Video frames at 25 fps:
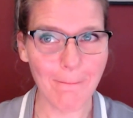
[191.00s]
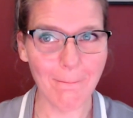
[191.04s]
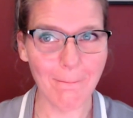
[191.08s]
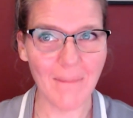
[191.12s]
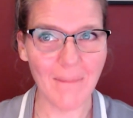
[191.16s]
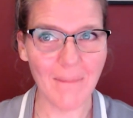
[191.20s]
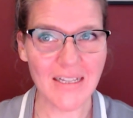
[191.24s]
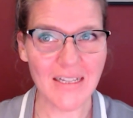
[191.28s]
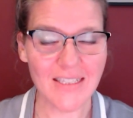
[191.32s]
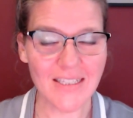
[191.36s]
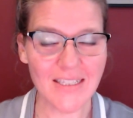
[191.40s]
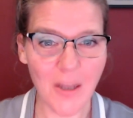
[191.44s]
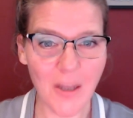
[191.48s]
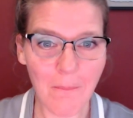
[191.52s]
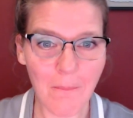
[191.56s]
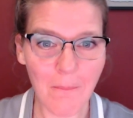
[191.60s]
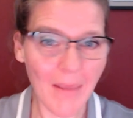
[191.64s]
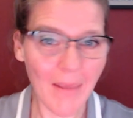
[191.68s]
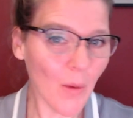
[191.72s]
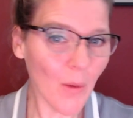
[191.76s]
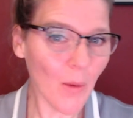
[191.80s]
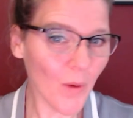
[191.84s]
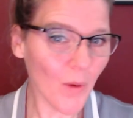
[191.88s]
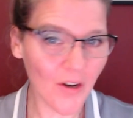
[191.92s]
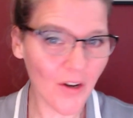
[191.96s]
some
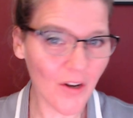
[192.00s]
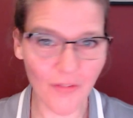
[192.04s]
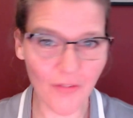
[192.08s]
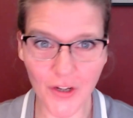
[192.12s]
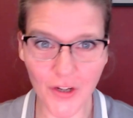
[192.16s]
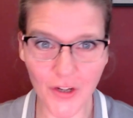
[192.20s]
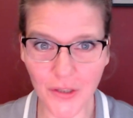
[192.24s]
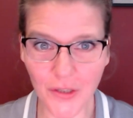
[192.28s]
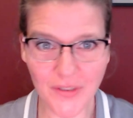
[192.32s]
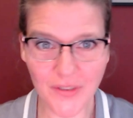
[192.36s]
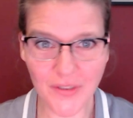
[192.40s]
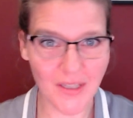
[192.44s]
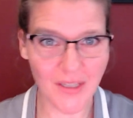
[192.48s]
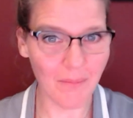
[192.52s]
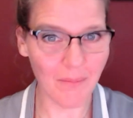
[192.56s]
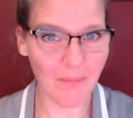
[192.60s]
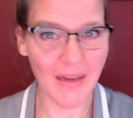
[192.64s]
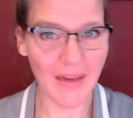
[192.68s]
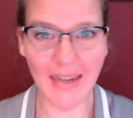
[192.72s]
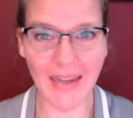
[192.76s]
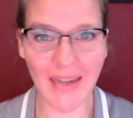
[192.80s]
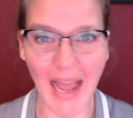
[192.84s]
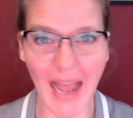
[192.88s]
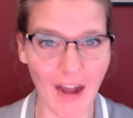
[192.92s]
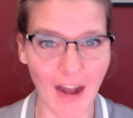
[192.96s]
may work for you, some
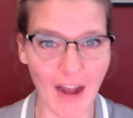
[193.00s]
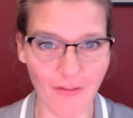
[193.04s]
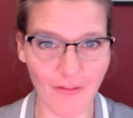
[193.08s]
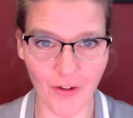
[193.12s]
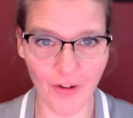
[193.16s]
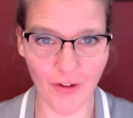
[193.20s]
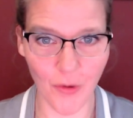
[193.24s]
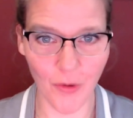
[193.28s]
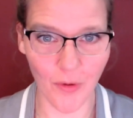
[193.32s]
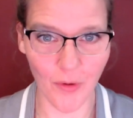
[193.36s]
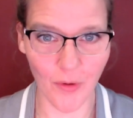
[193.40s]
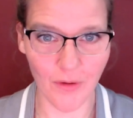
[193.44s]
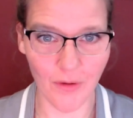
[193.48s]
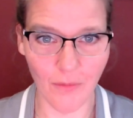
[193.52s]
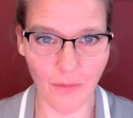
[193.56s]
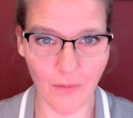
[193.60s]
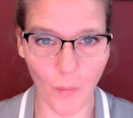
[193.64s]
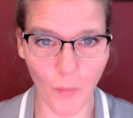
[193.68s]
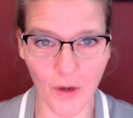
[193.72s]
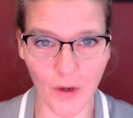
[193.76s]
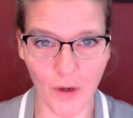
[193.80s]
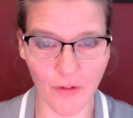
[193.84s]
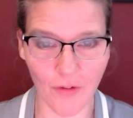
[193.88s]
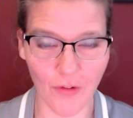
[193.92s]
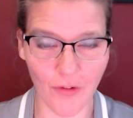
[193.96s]
may not for,
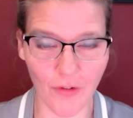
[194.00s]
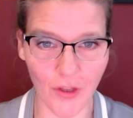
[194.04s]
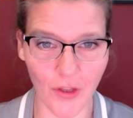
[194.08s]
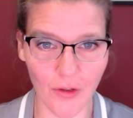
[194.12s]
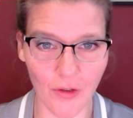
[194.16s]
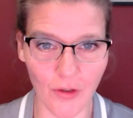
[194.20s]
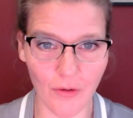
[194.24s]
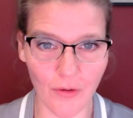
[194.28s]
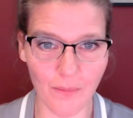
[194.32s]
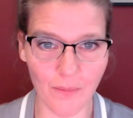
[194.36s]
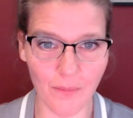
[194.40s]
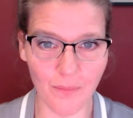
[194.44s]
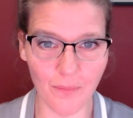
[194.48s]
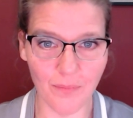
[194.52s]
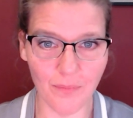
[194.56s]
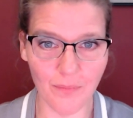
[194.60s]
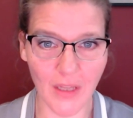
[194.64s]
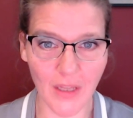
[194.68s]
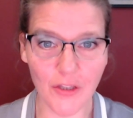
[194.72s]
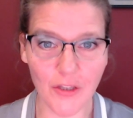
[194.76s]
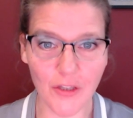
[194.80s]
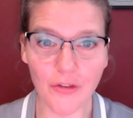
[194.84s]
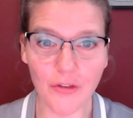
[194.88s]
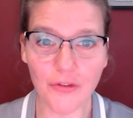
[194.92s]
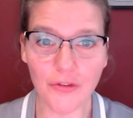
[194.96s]
work for you.
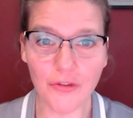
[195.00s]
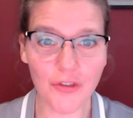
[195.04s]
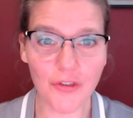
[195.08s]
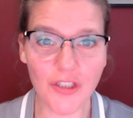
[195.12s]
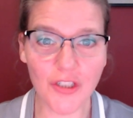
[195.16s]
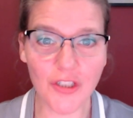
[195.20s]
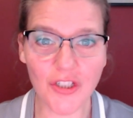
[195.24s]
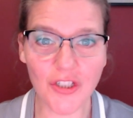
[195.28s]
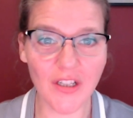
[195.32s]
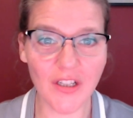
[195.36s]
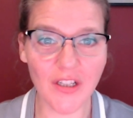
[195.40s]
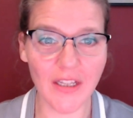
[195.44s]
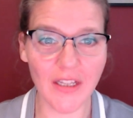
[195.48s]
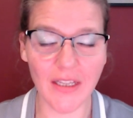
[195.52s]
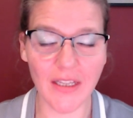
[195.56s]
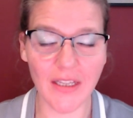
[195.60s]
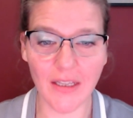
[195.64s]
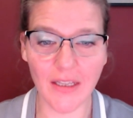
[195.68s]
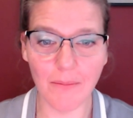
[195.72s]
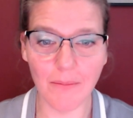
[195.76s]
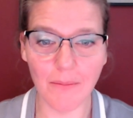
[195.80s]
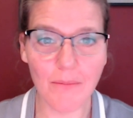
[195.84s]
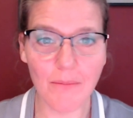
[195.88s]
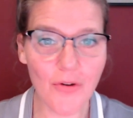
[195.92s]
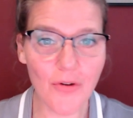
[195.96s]

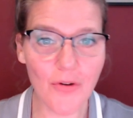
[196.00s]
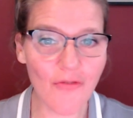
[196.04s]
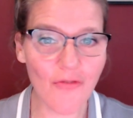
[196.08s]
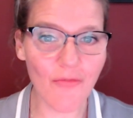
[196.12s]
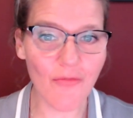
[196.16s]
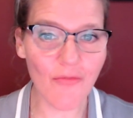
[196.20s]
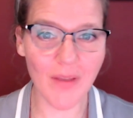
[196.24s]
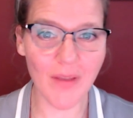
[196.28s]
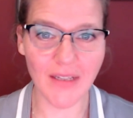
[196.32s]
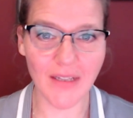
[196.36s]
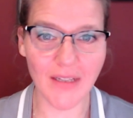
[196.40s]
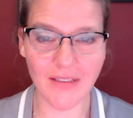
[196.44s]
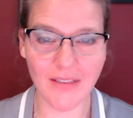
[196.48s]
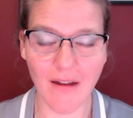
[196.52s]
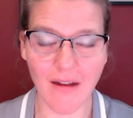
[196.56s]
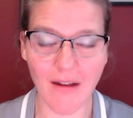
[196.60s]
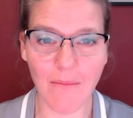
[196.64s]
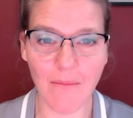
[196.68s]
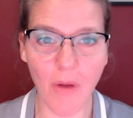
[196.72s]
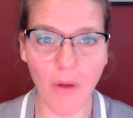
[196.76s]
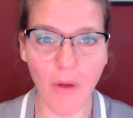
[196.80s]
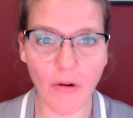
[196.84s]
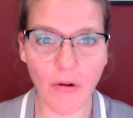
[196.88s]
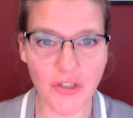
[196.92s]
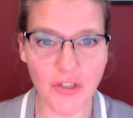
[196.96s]
Nutritionally, movement,
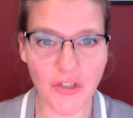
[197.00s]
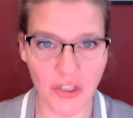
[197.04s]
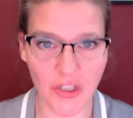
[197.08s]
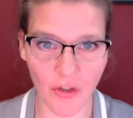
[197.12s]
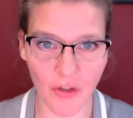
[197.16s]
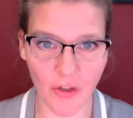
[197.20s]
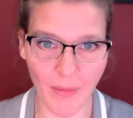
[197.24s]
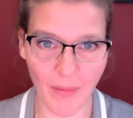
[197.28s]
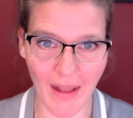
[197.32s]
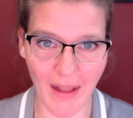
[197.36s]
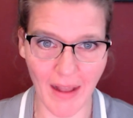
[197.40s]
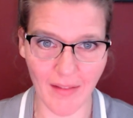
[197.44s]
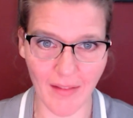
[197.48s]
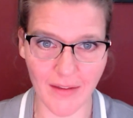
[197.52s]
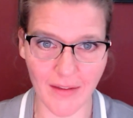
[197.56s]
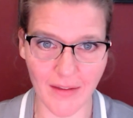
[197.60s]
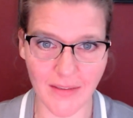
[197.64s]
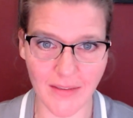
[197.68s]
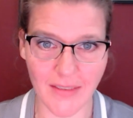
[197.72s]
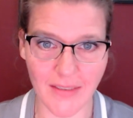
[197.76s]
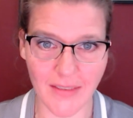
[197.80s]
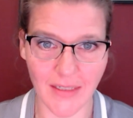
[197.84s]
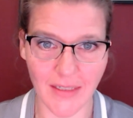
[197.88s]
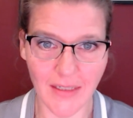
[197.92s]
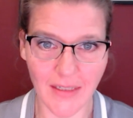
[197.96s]
emotional
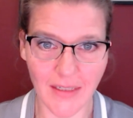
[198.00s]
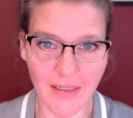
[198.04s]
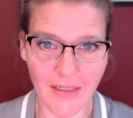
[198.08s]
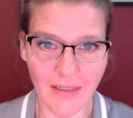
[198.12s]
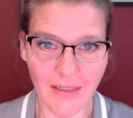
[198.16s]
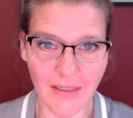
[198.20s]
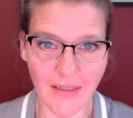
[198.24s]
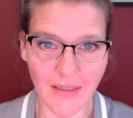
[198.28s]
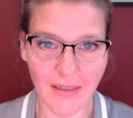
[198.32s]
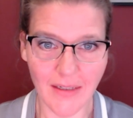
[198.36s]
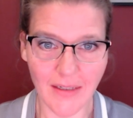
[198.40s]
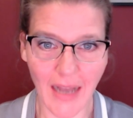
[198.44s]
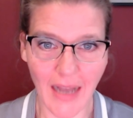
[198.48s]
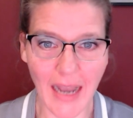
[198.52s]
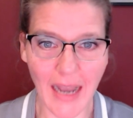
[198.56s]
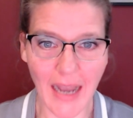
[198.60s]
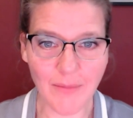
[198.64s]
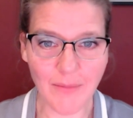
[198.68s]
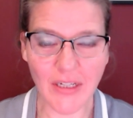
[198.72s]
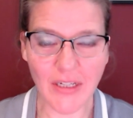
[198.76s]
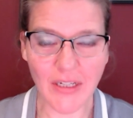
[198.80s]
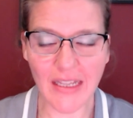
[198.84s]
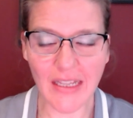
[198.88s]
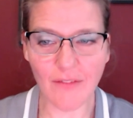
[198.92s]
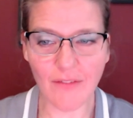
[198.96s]
balance. I'm
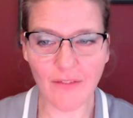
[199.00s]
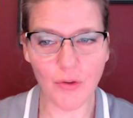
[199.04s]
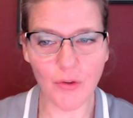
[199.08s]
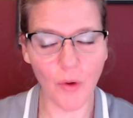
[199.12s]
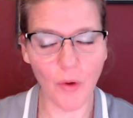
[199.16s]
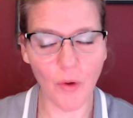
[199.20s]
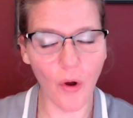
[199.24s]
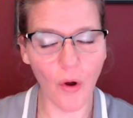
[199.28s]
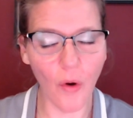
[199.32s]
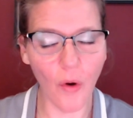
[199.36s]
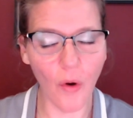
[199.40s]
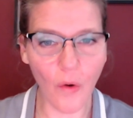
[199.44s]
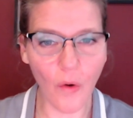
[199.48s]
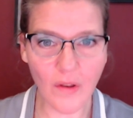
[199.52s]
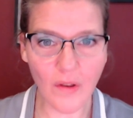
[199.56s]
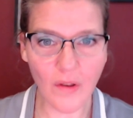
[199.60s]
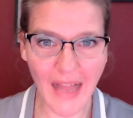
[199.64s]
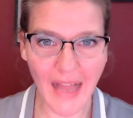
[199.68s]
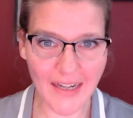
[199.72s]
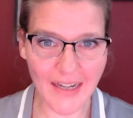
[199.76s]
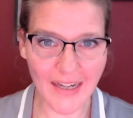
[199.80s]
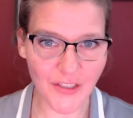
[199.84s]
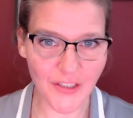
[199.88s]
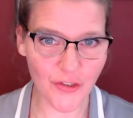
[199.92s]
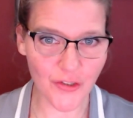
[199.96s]
going to give you a whole
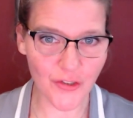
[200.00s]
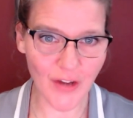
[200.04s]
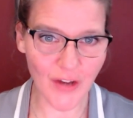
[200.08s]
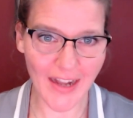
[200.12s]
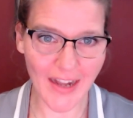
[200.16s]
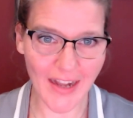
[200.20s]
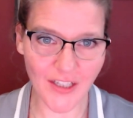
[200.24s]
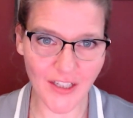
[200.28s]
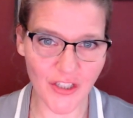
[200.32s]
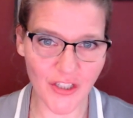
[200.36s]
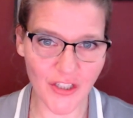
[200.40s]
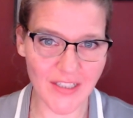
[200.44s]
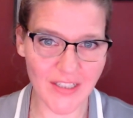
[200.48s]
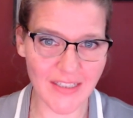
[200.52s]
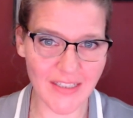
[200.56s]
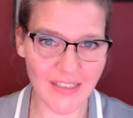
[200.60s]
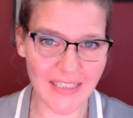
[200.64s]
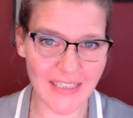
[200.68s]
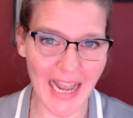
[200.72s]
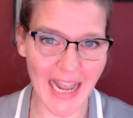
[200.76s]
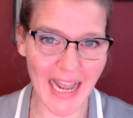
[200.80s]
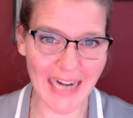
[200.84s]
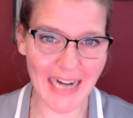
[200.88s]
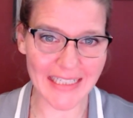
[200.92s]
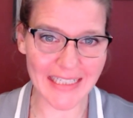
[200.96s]
lot of strategies and
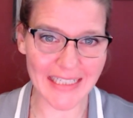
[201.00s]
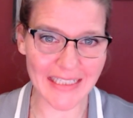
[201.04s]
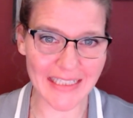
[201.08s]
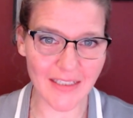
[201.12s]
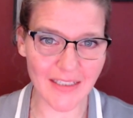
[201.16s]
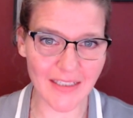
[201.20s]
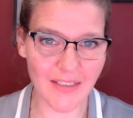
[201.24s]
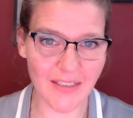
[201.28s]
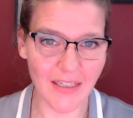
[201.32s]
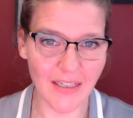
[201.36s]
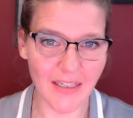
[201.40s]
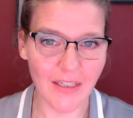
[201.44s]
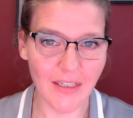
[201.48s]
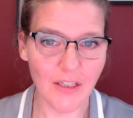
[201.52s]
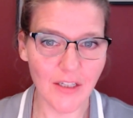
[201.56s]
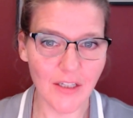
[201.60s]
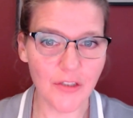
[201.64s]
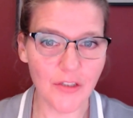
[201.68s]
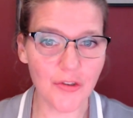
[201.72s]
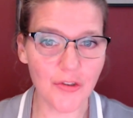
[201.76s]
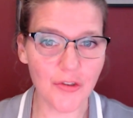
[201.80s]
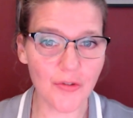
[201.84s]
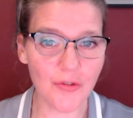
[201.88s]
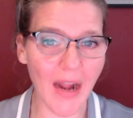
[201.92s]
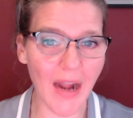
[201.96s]
tactics.
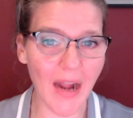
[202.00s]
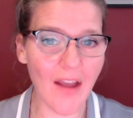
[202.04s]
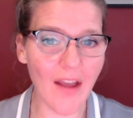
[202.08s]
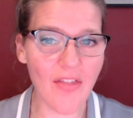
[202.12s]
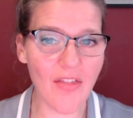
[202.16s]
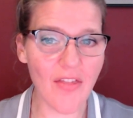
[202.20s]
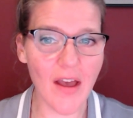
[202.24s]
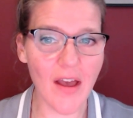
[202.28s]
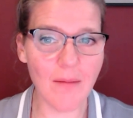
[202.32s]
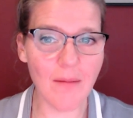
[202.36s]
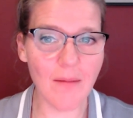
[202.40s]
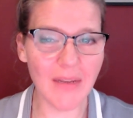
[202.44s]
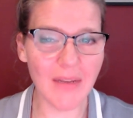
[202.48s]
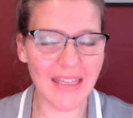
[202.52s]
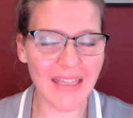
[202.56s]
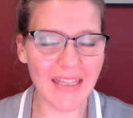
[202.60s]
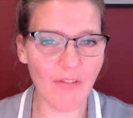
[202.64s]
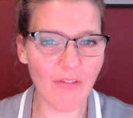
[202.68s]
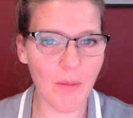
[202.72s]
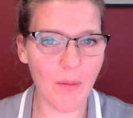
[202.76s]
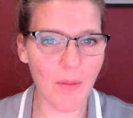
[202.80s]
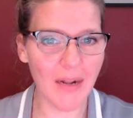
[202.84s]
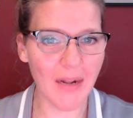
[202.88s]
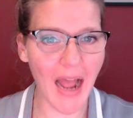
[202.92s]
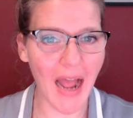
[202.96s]
Try them,
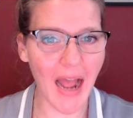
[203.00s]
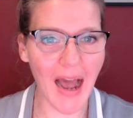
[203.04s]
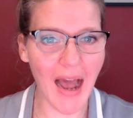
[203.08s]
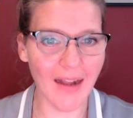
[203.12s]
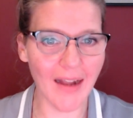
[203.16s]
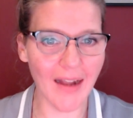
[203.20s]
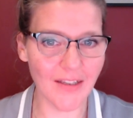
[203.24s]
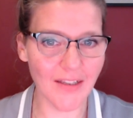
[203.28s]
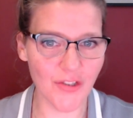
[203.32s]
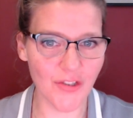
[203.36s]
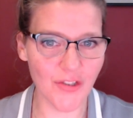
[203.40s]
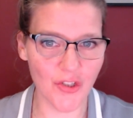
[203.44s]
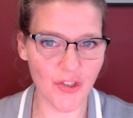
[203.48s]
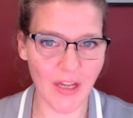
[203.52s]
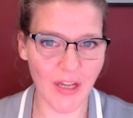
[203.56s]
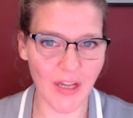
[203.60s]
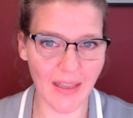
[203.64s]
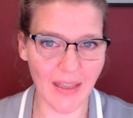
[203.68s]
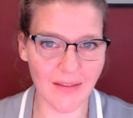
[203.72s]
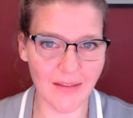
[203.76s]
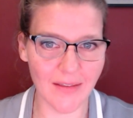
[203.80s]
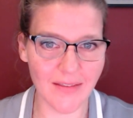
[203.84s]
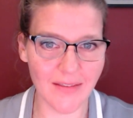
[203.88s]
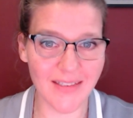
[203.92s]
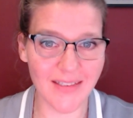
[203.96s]
give them an honest
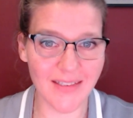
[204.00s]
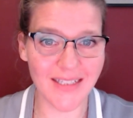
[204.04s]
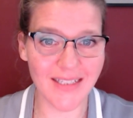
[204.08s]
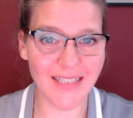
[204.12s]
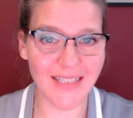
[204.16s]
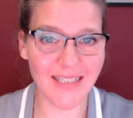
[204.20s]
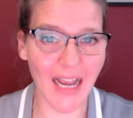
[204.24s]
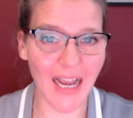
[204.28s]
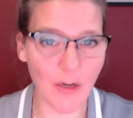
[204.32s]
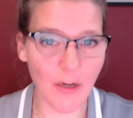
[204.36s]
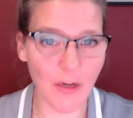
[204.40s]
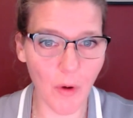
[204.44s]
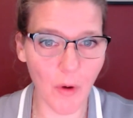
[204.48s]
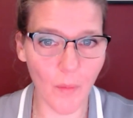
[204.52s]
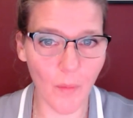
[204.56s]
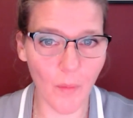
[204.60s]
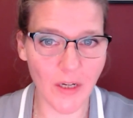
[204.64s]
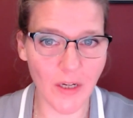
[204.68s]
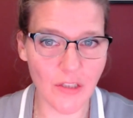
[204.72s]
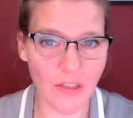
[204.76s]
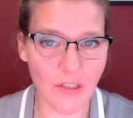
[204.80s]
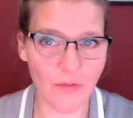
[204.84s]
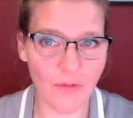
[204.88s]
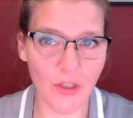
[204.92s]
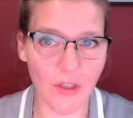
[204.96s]
chance, decide what
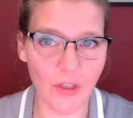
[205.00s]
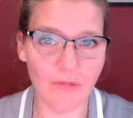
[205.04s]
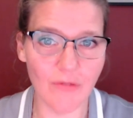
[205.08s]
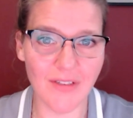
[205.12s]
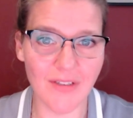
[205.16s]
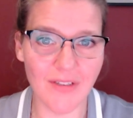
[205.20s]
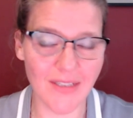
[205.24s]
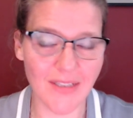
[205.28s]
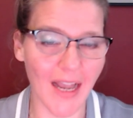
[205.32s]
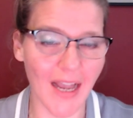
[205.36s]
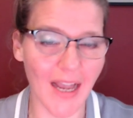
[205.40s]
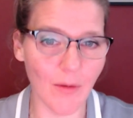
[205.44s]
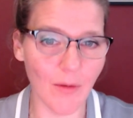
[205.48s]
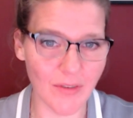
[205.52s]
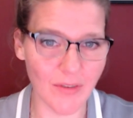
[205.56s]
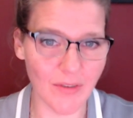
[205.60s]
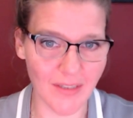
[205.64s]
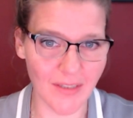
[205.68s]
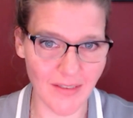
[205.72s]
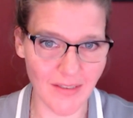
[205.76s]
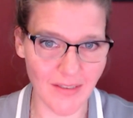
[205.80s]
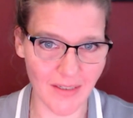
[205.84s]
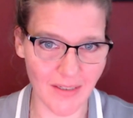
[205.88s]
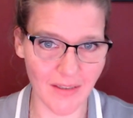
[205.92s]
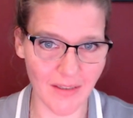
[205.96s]
works for you, decide what
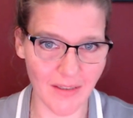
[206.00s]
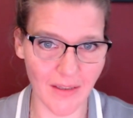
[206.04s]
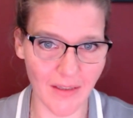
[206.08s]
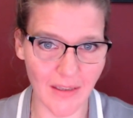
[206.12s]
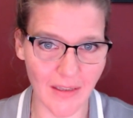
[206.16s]
doesn't.